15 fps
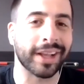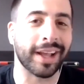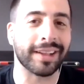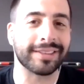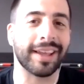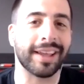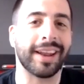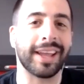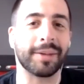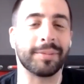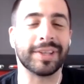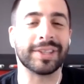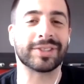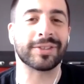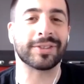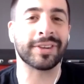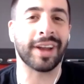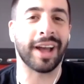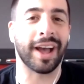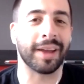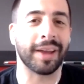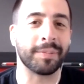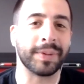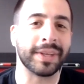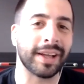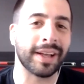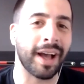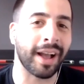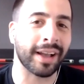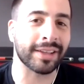at 10 a.m. Eastern on
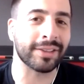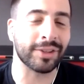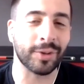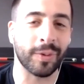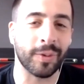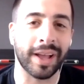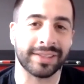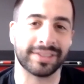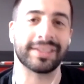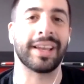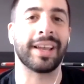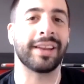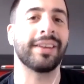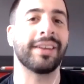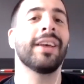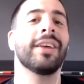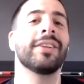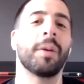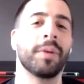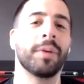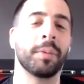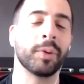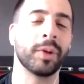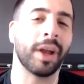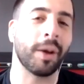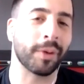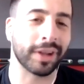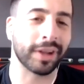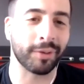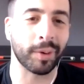Peacock in the US and WWE
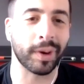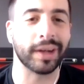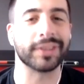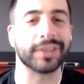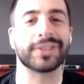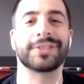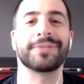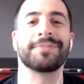Network everywhere else.